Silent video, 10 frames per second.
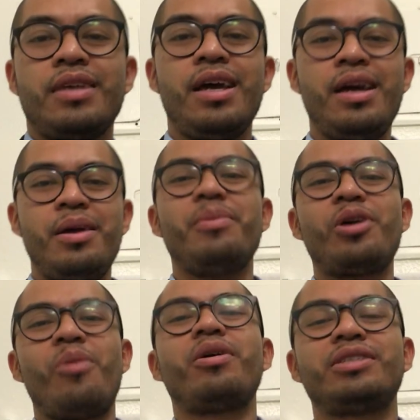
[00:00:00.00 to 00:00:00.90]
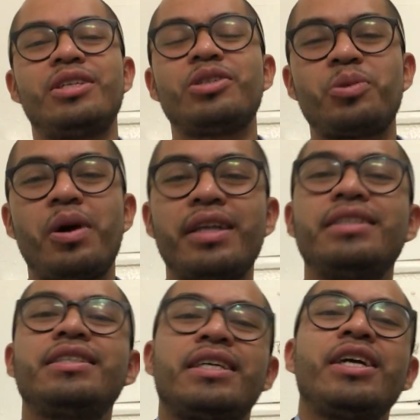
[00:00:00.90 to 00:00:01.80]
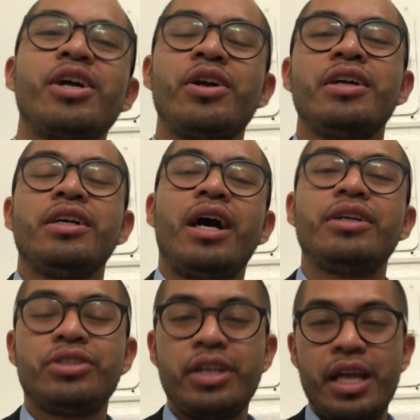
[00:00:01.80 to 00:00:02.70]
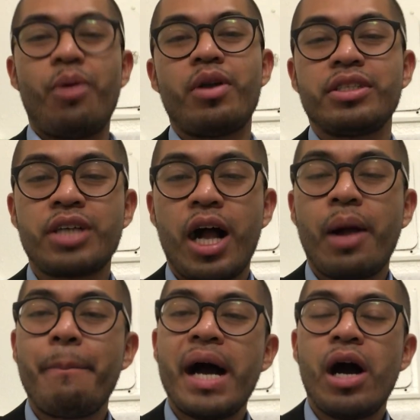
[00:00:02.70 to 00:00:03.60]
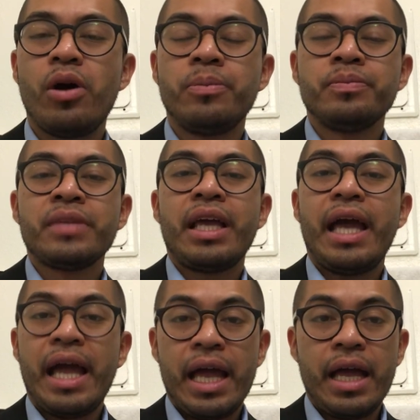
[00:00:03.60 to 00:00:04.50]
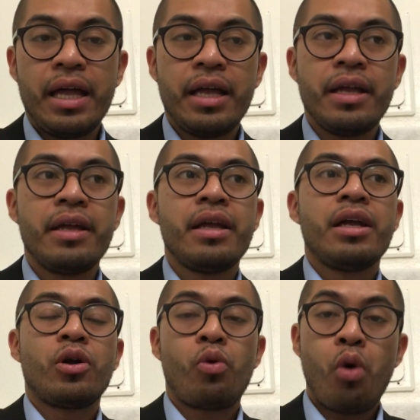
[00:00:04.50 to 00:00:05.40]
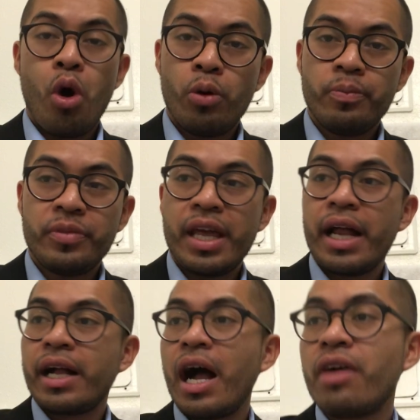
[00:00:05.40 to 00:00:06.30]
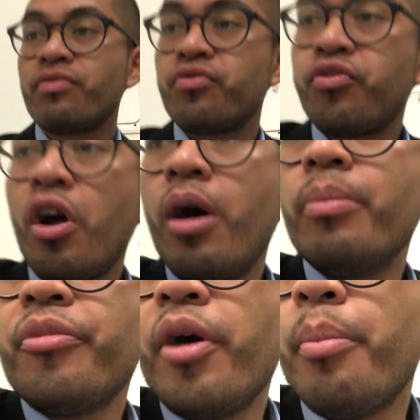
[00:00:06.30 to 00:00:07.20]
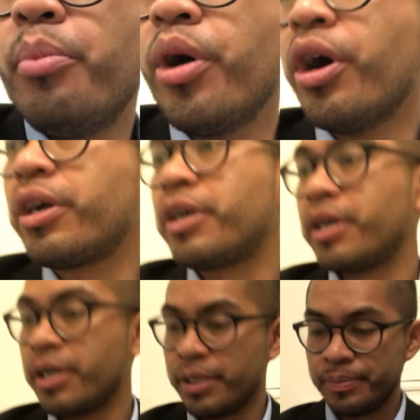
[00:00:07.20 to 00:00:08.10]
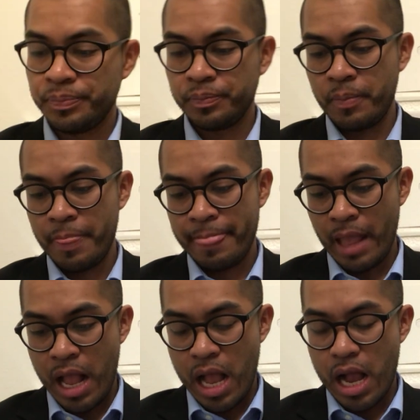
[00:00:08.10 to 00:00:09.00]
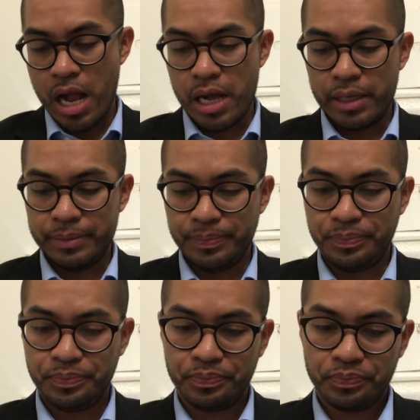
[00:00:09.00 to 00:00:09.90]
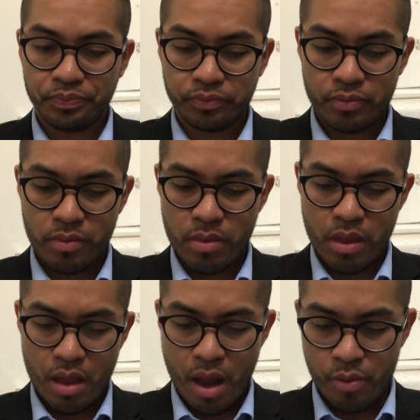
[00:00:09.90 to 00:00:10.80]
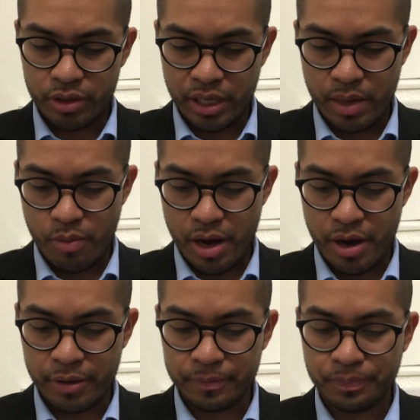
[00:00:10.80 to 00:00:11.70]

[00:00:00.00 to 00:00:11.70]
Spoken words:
Hey, Miguel Martinez Juarez here. Today I want to talk about a quote that I got from the book. What about the name right here?